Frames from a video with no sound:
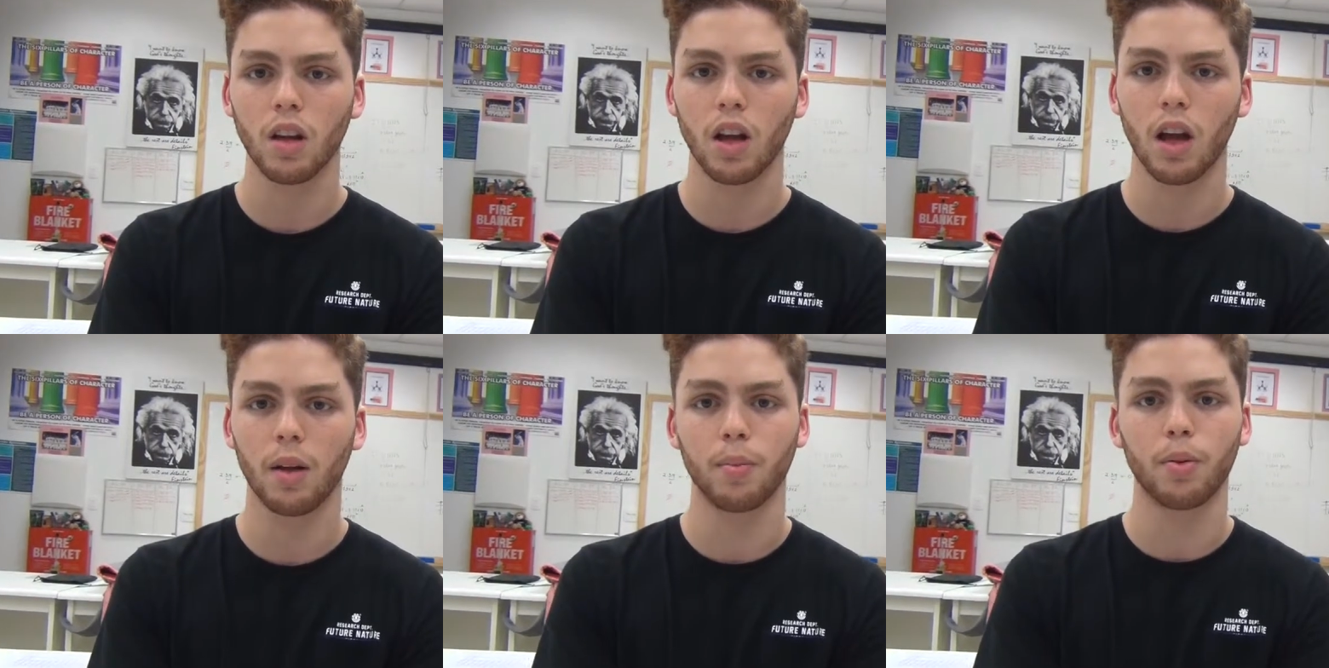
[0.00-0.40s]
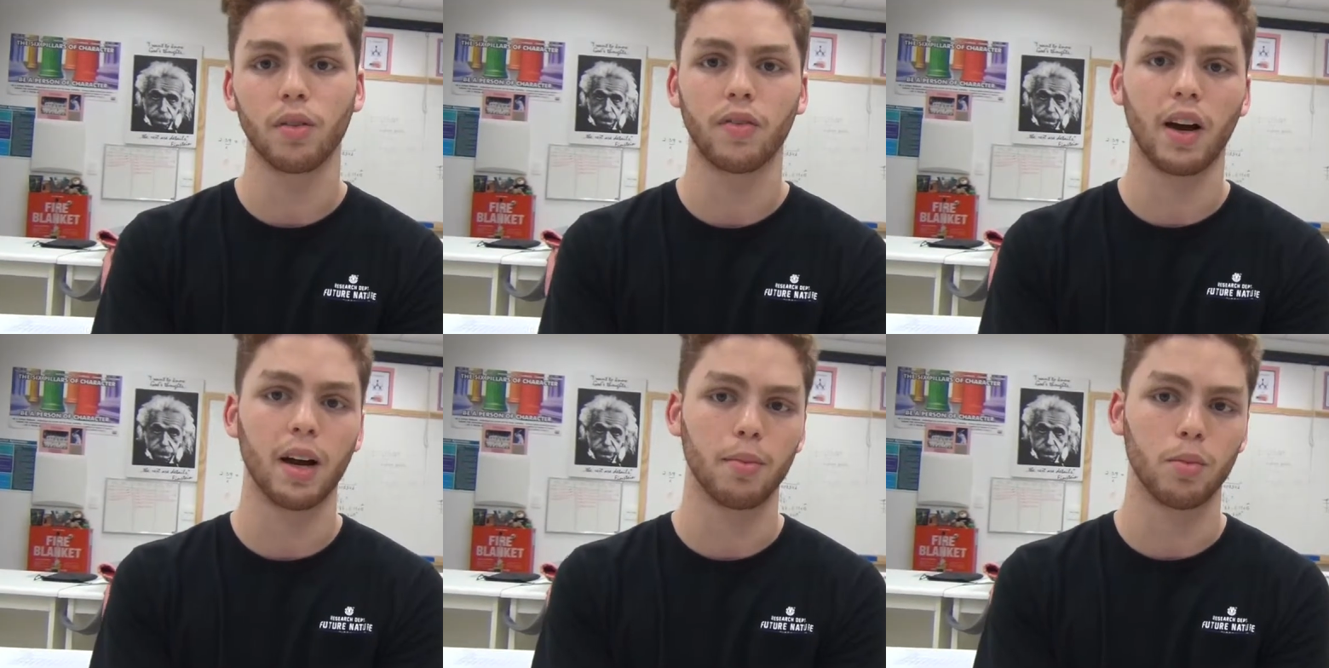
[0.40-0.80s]
and
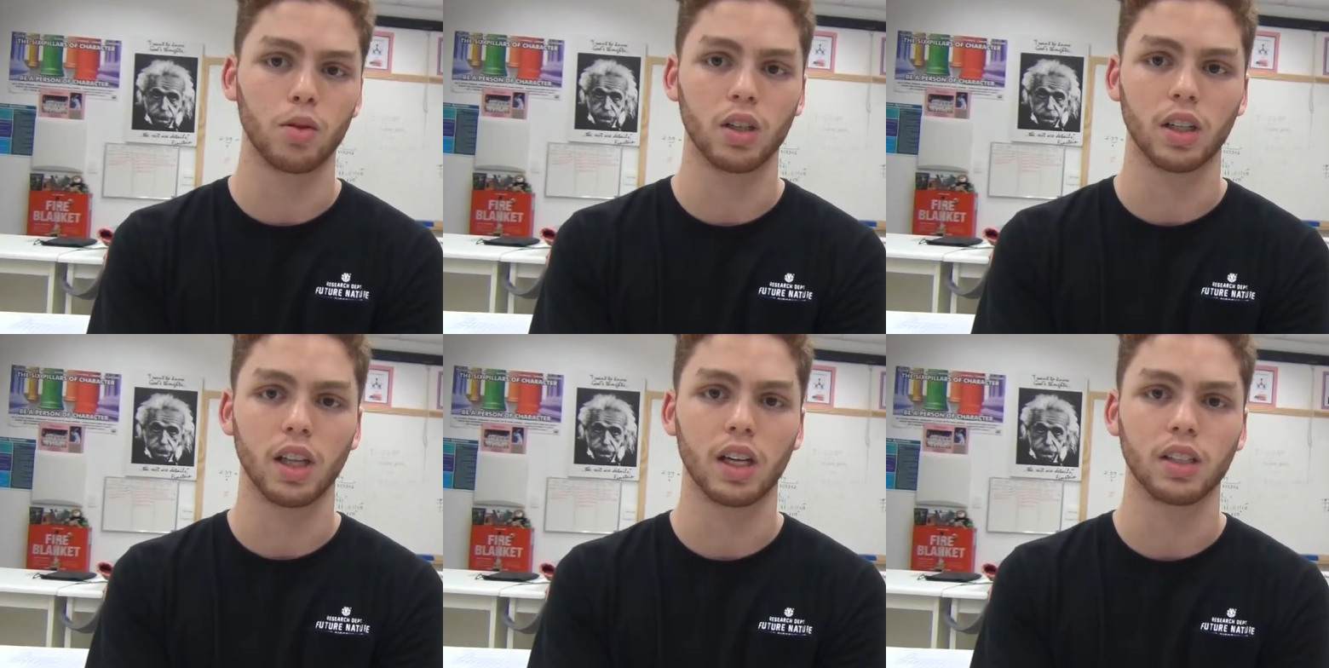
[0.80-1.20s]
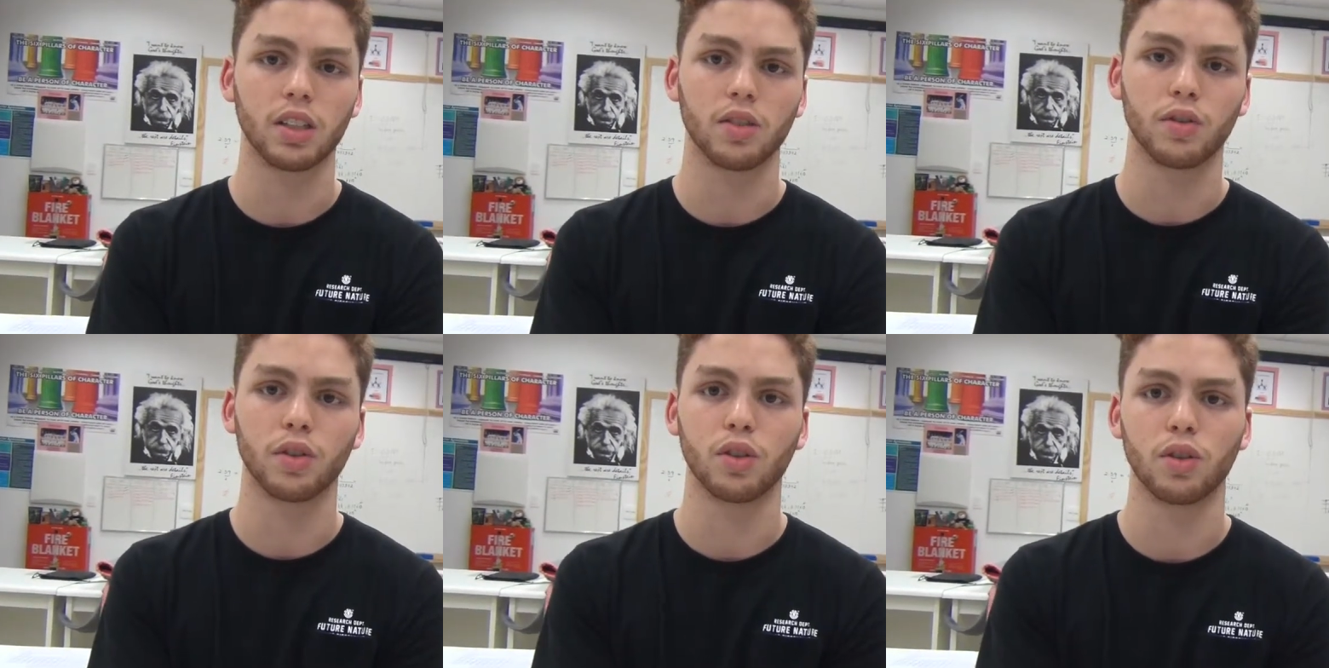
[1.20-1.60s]
provide music
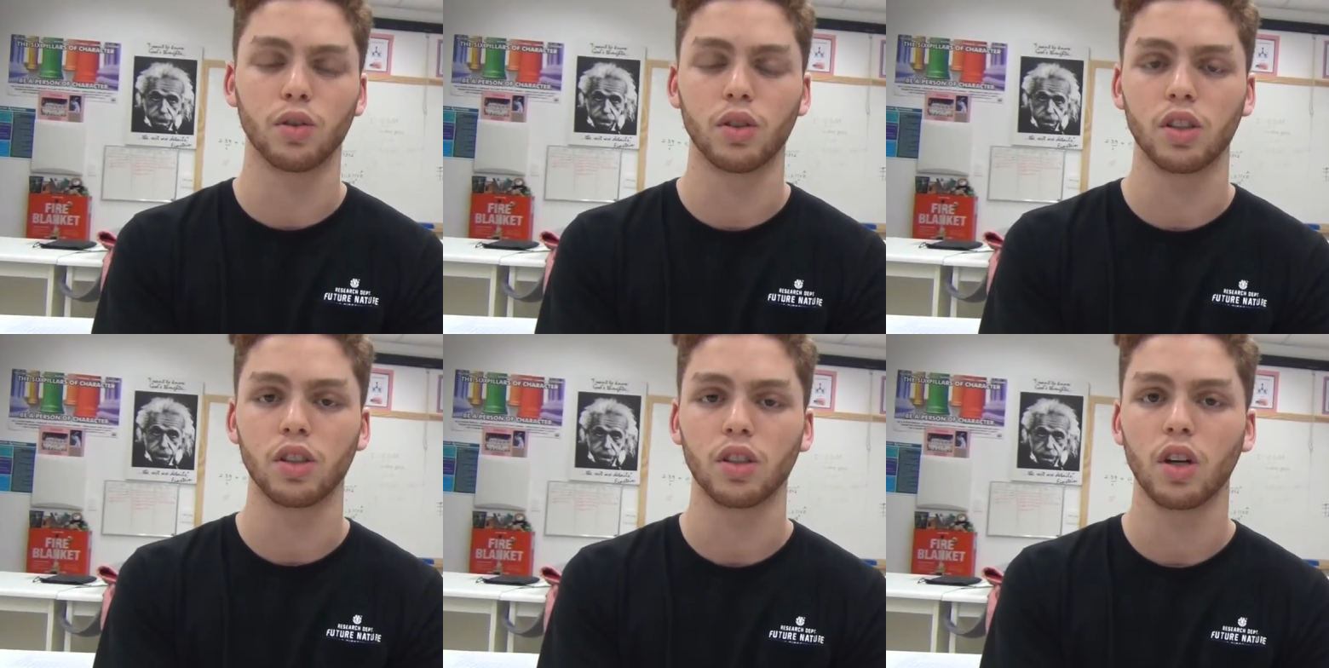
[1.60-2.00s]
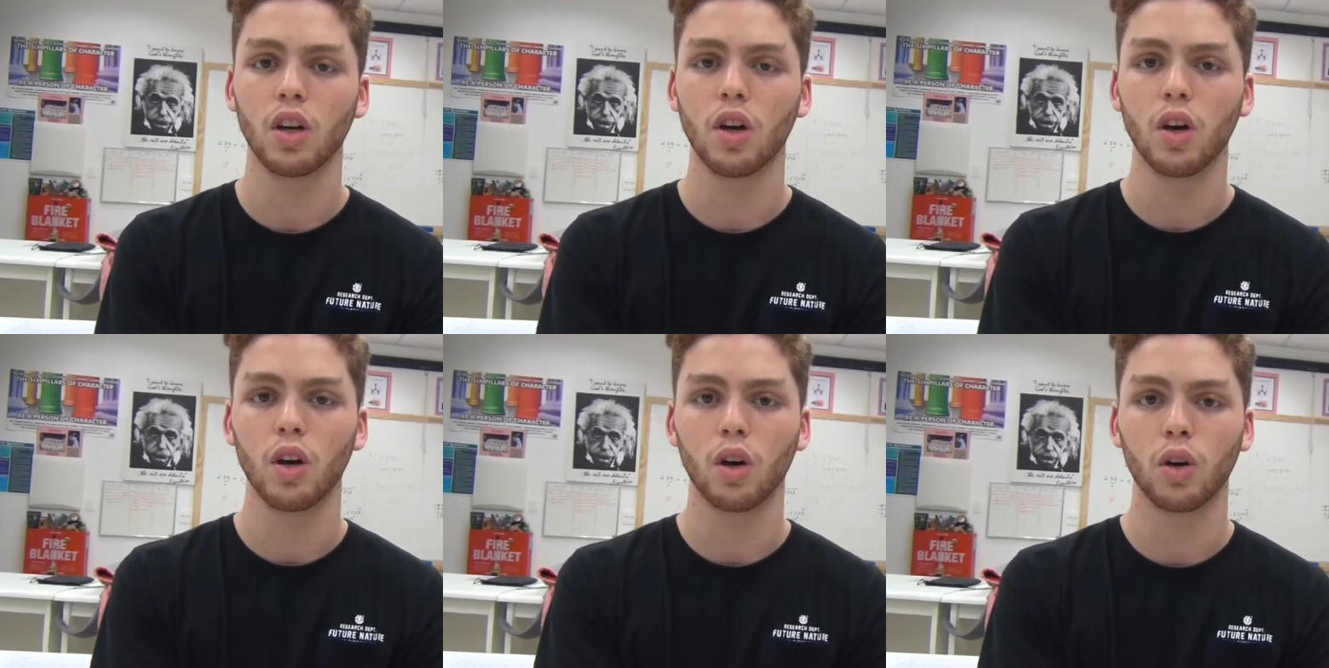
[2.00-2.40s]
lessons for students
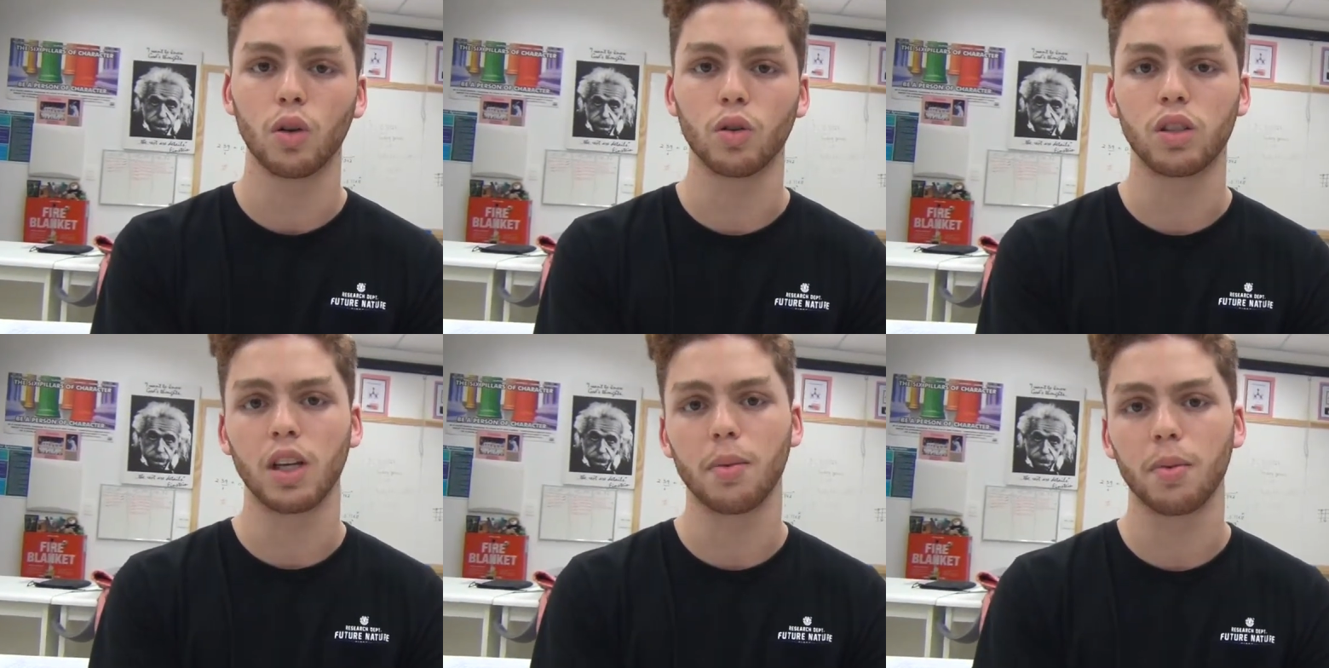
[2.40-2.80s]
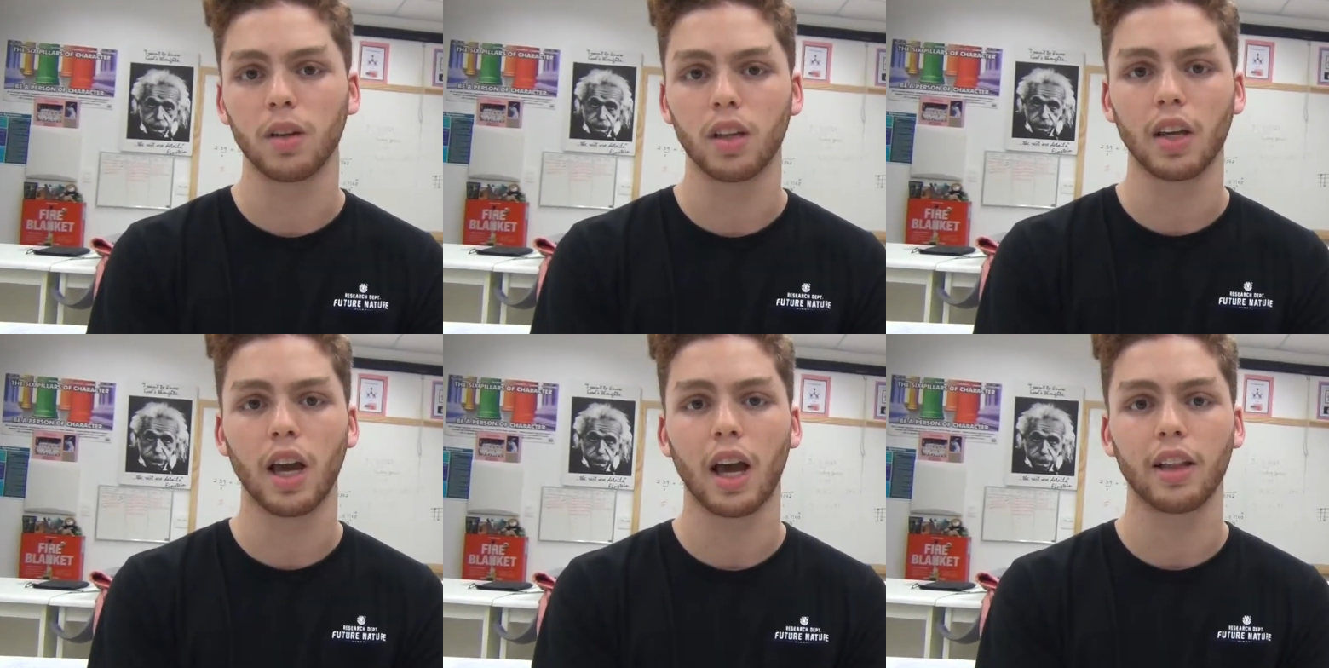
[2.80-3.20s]
who
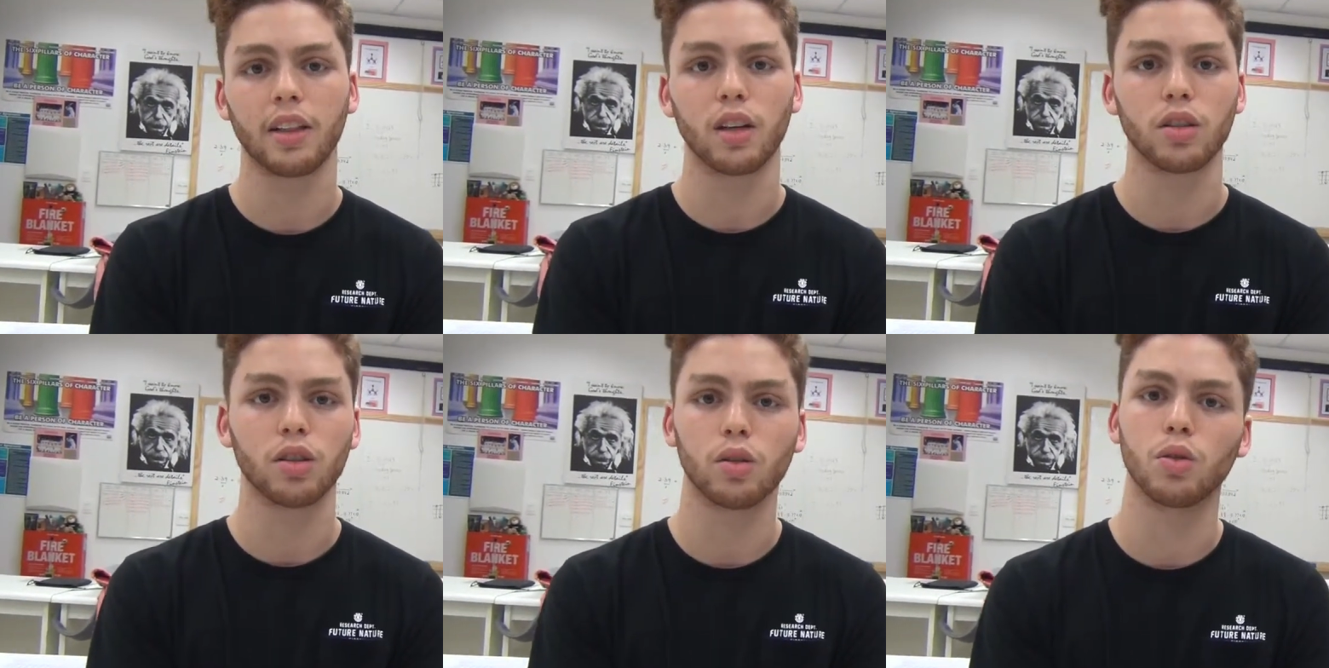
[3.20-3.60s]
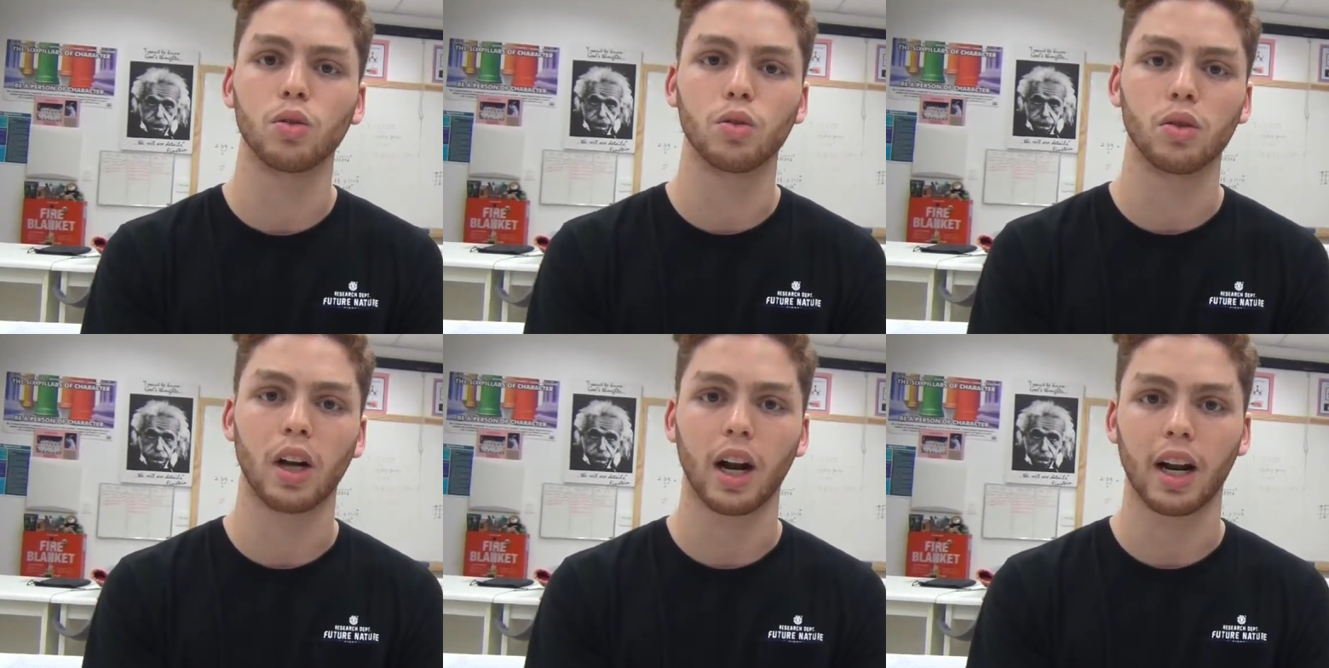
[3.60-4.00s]
typically at their
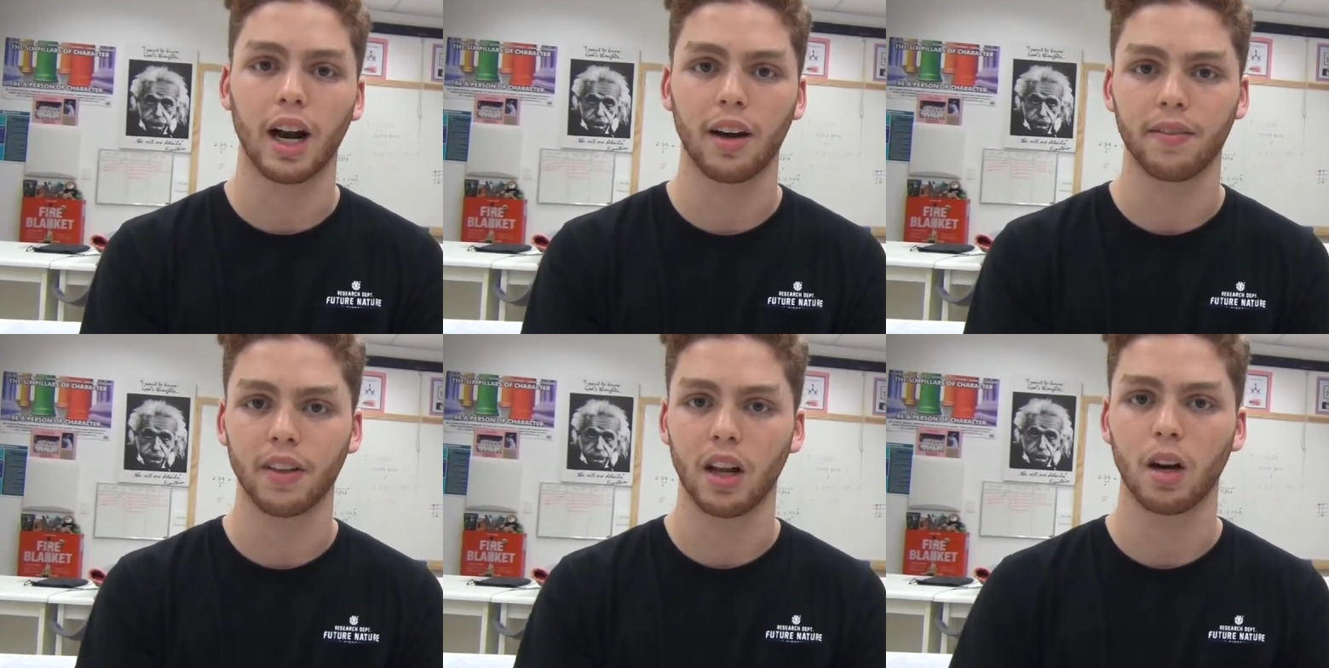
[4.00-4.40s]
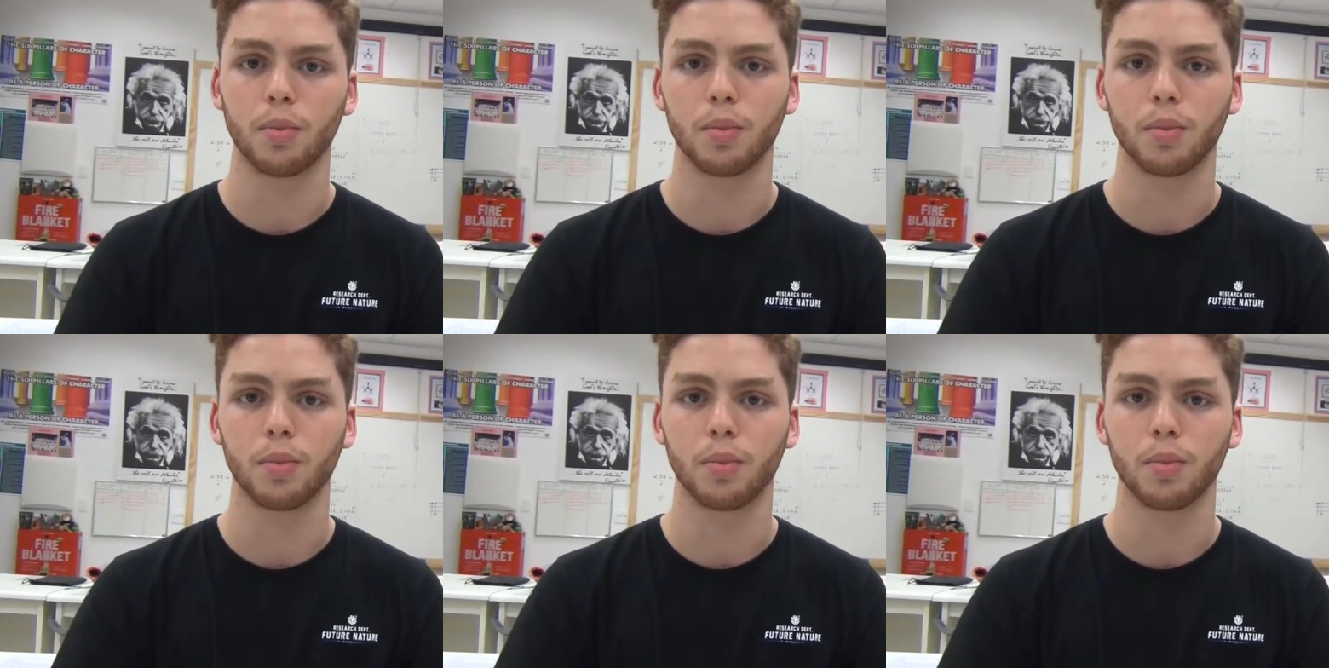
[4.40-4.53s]
schools will not have that